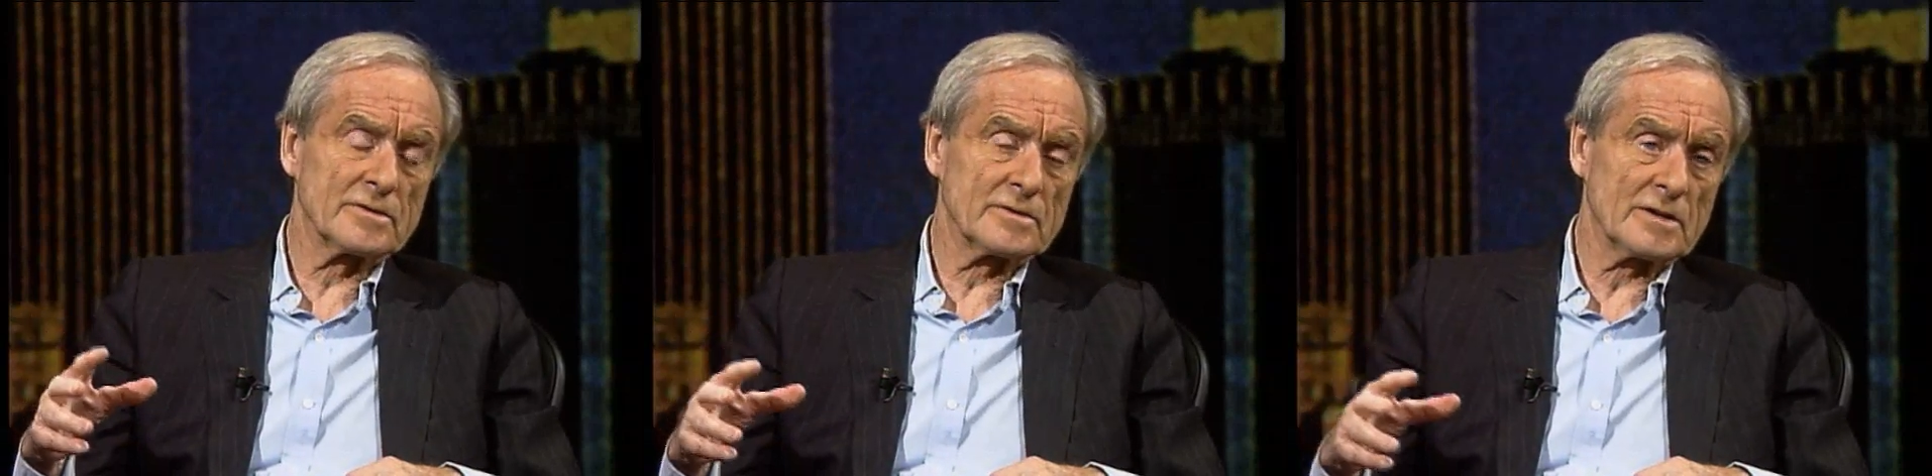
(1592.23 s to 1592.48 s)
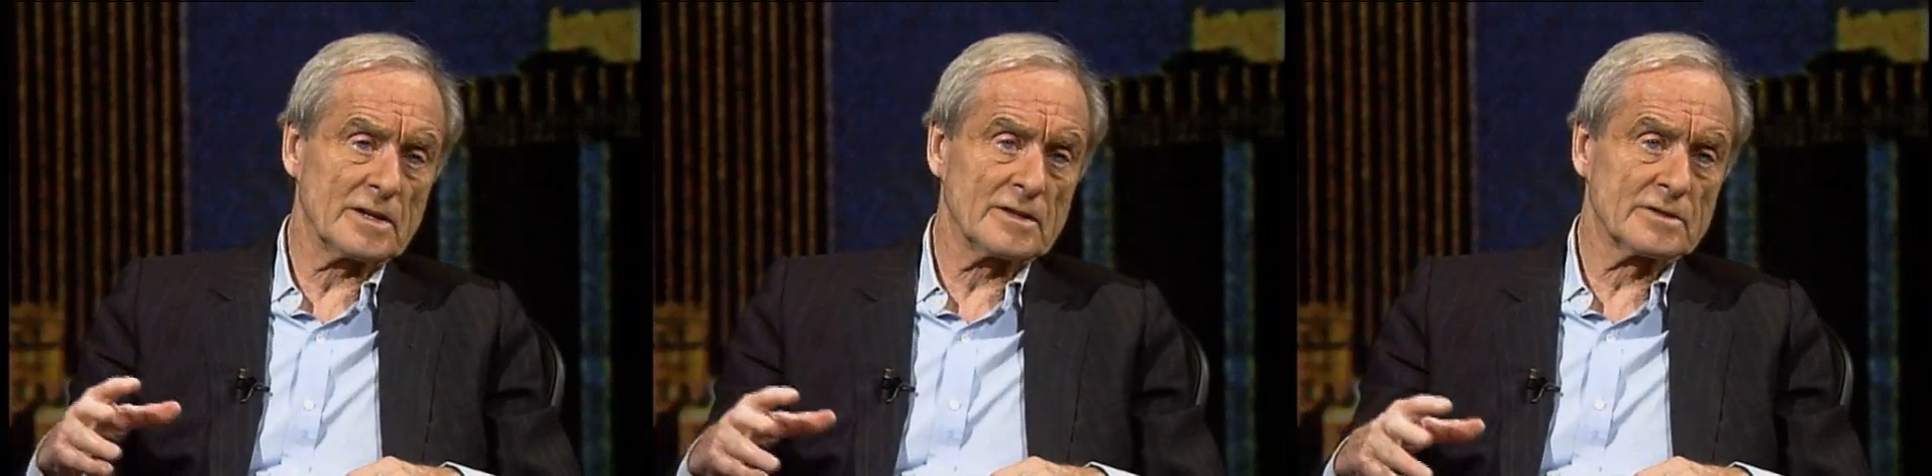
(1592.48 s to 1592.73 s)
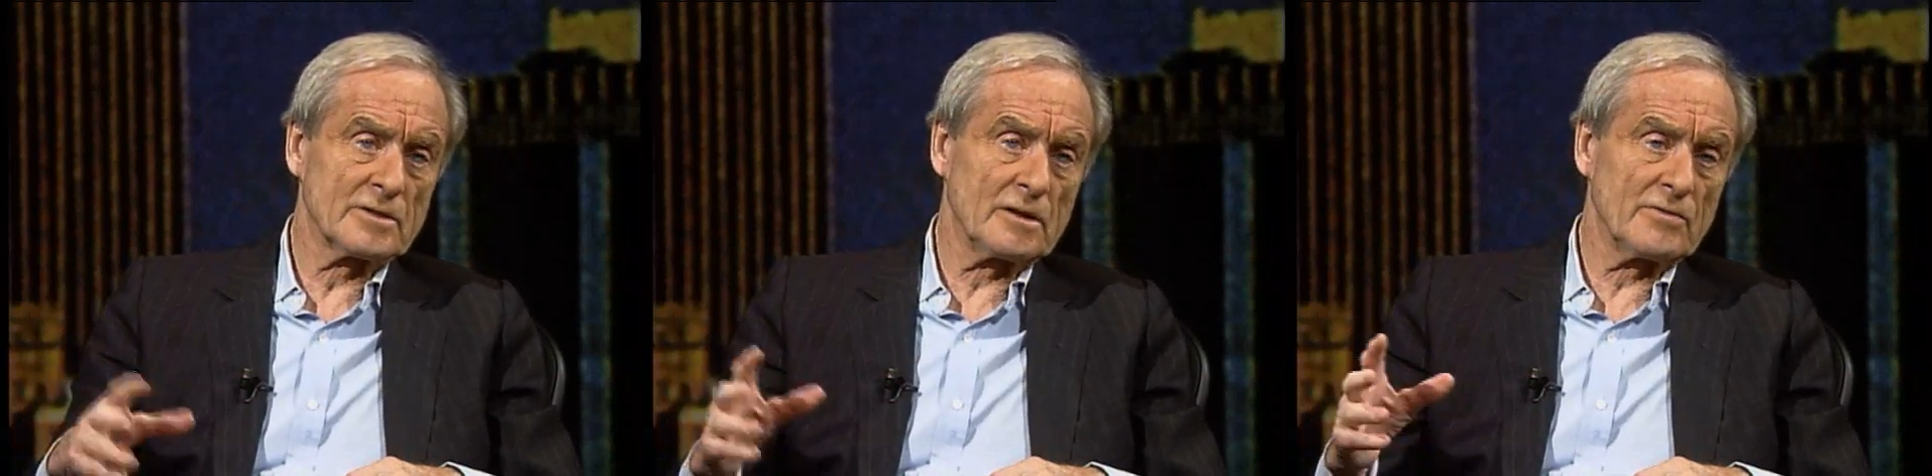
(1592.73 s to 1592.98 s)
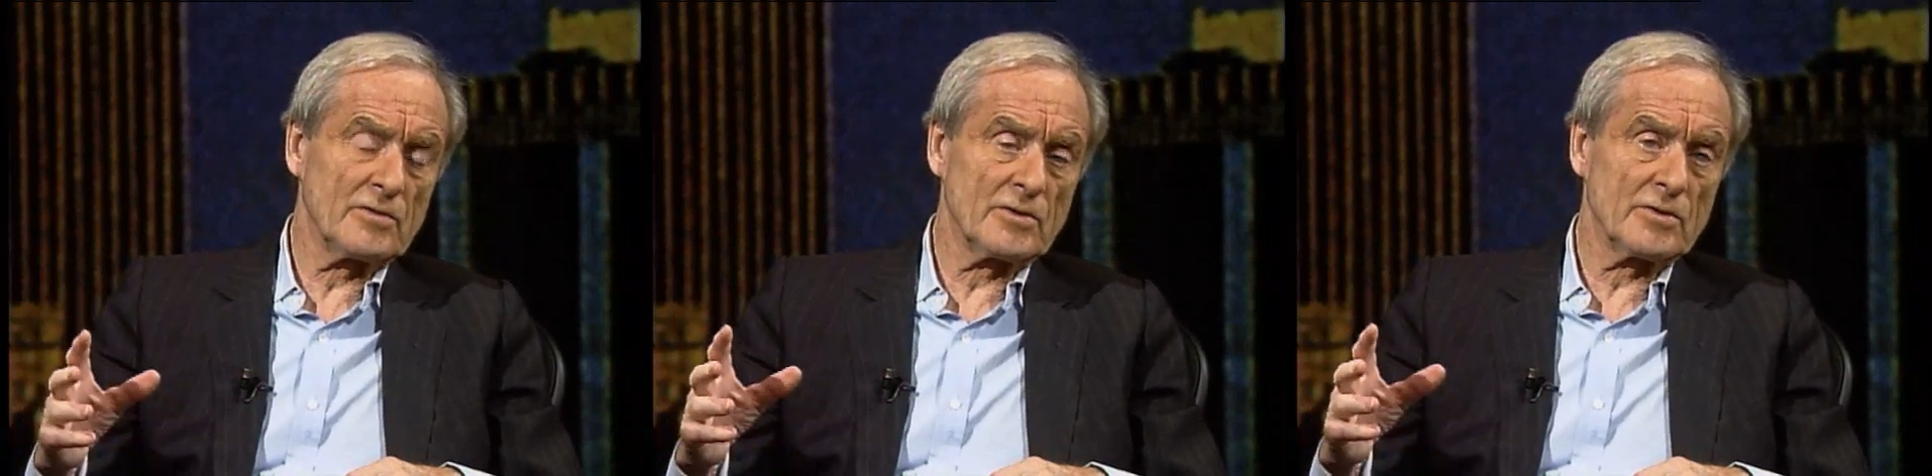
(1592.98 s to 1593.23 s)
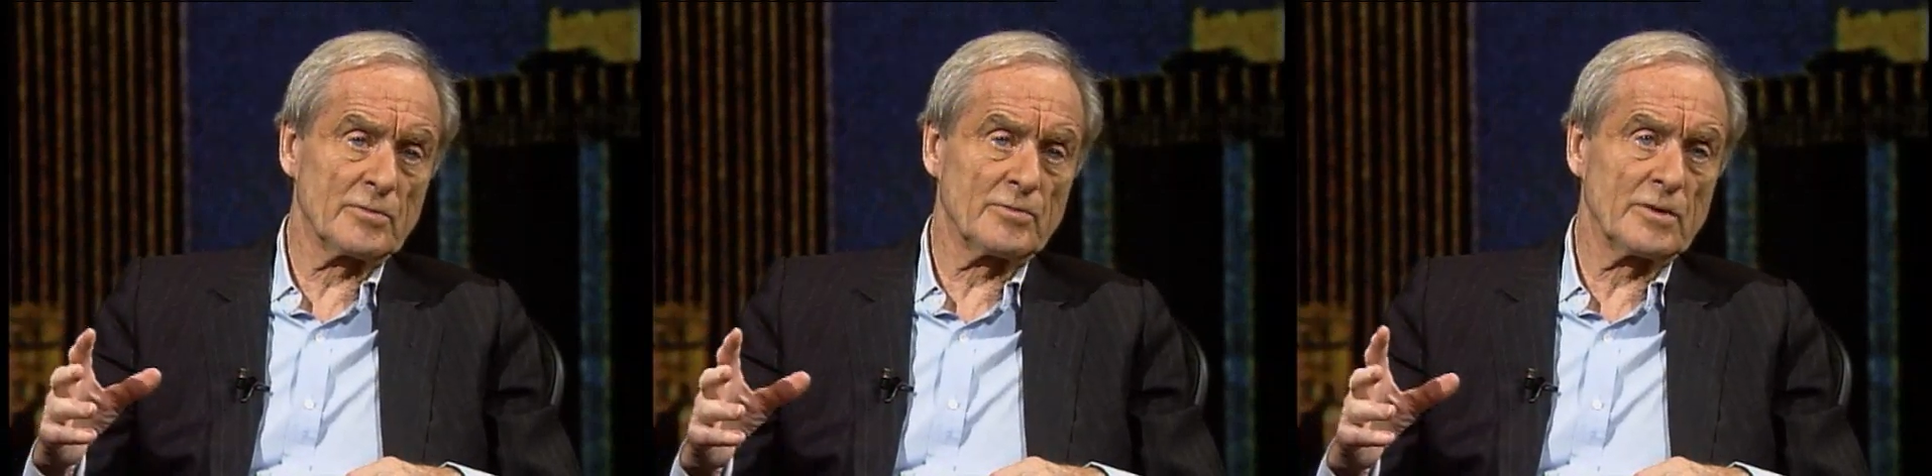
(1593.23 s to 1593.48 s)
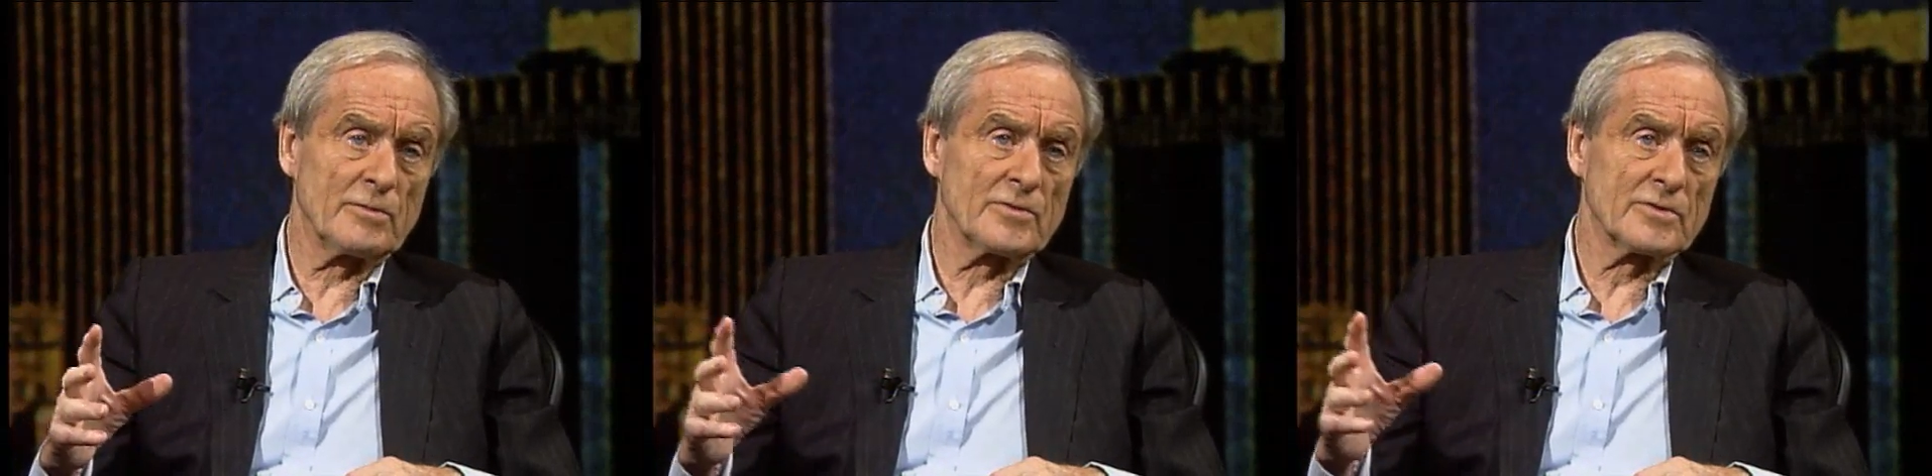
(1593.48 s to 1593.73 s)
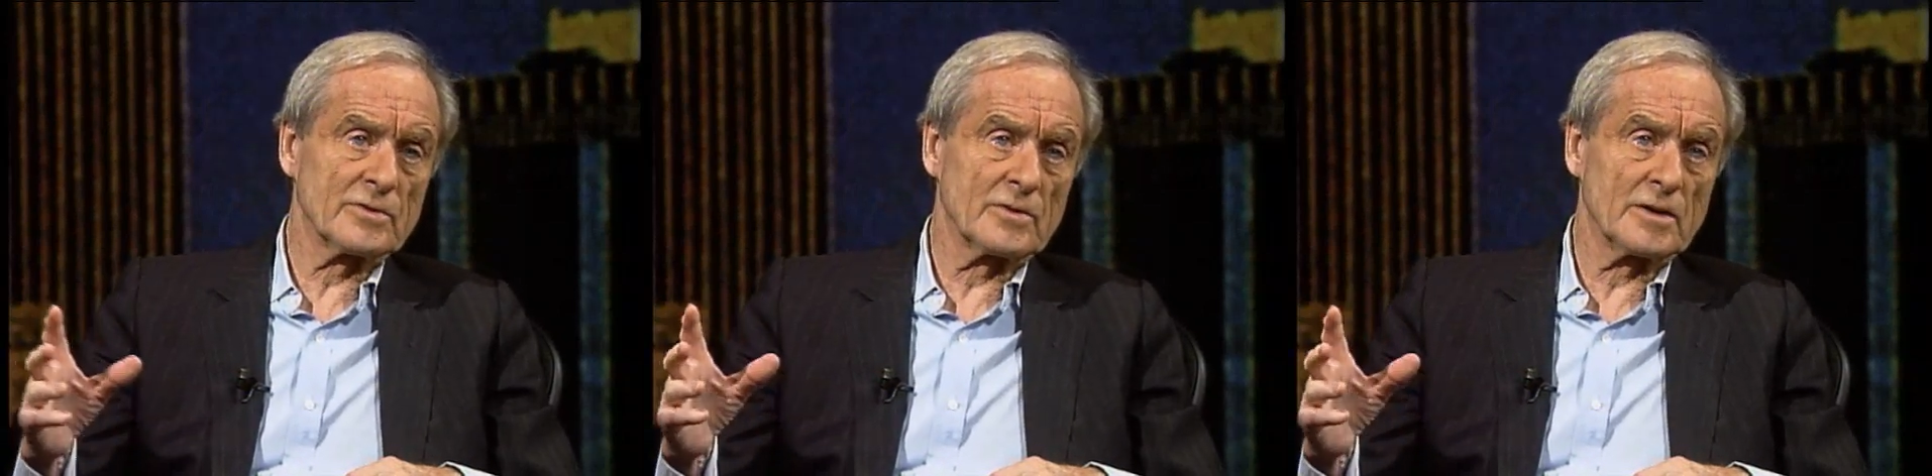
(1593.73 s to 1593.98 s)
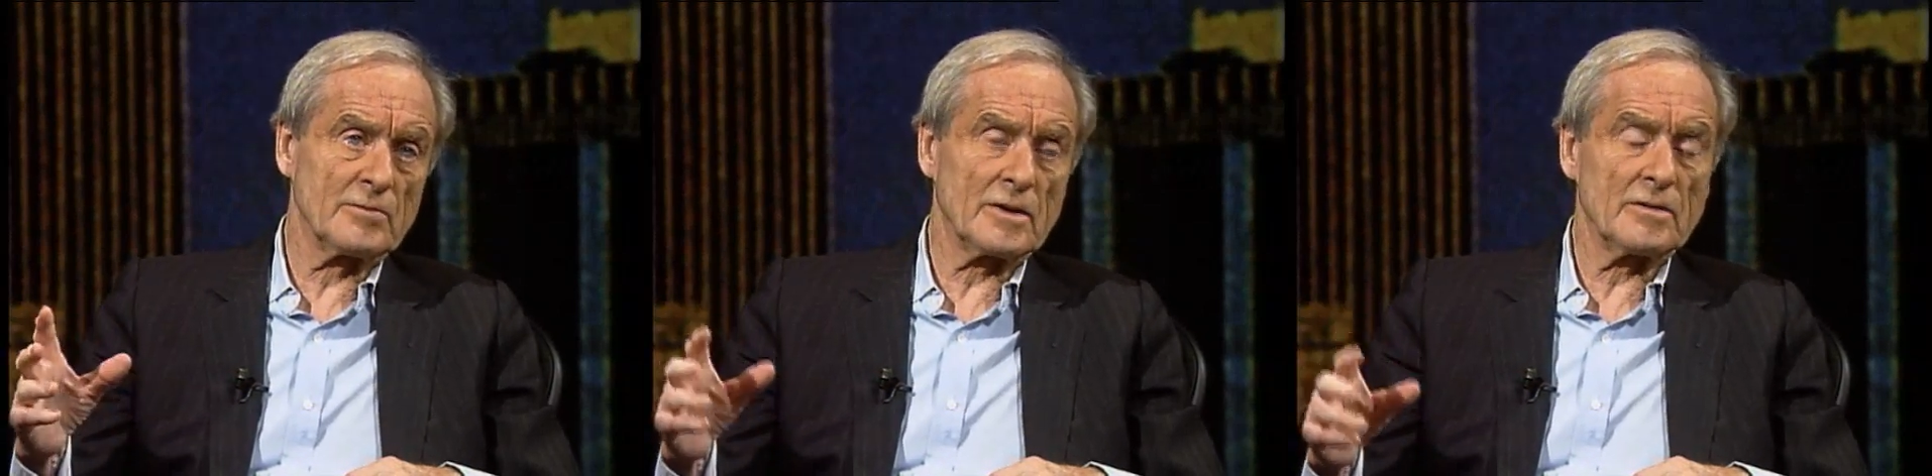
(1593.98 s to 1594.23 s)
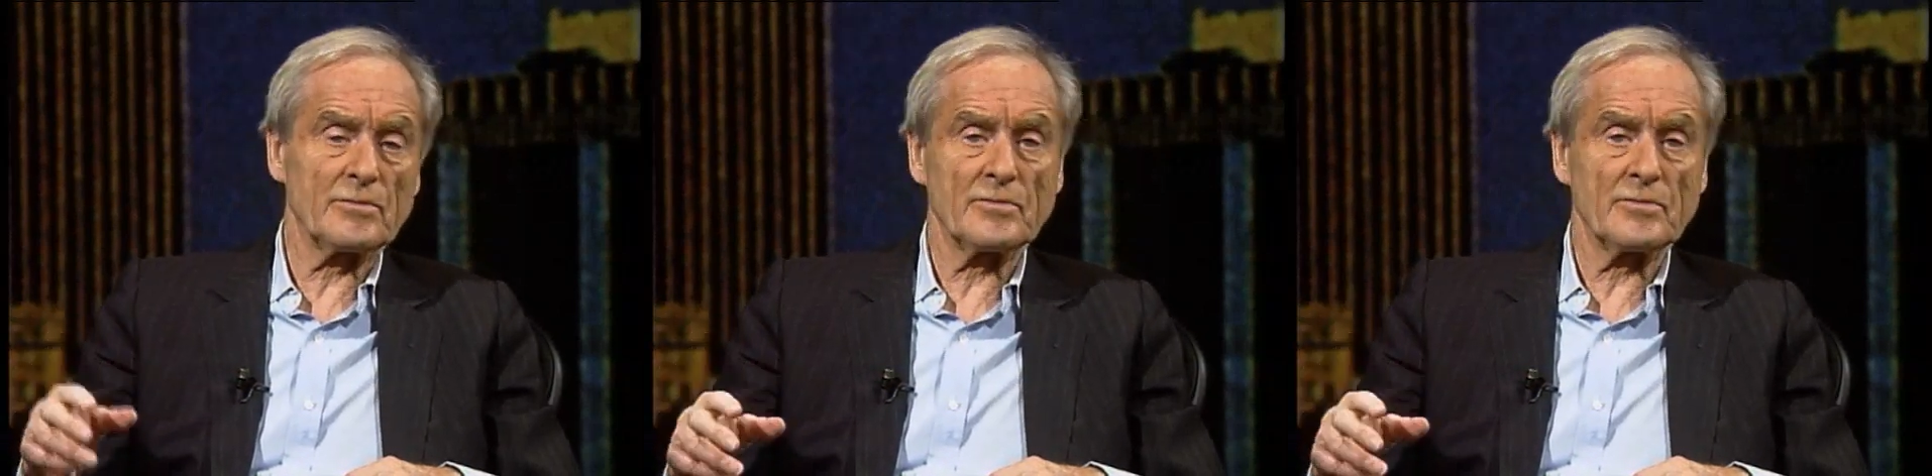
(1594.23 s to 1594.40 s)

That'll solve all your problems. Yeah. Or it might.